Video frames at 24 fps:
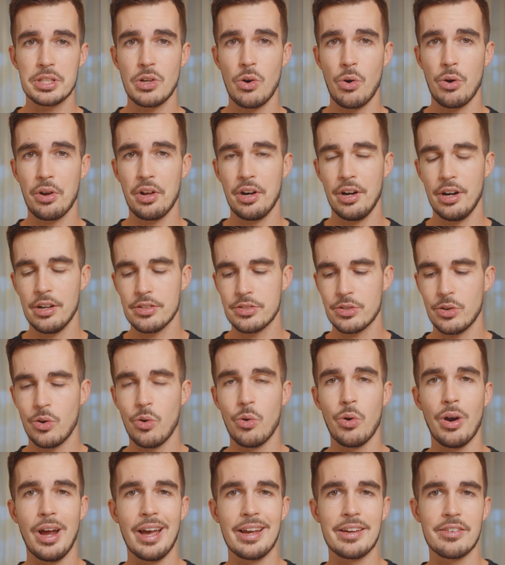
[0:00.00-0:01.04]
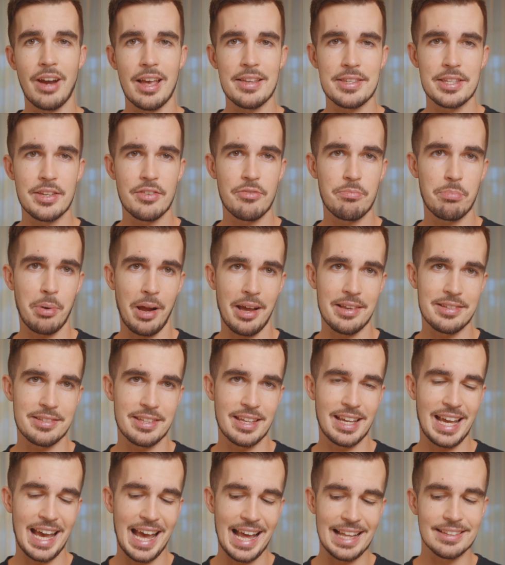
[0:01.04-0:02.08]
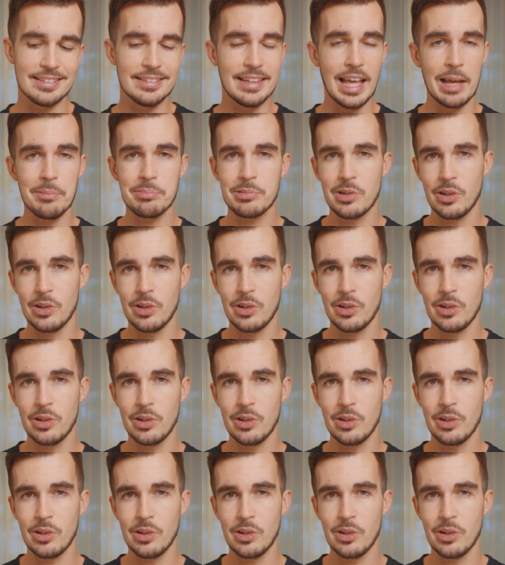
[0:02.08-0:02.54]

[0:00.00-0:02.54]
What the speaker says: scorecards or aggressive pricing and debt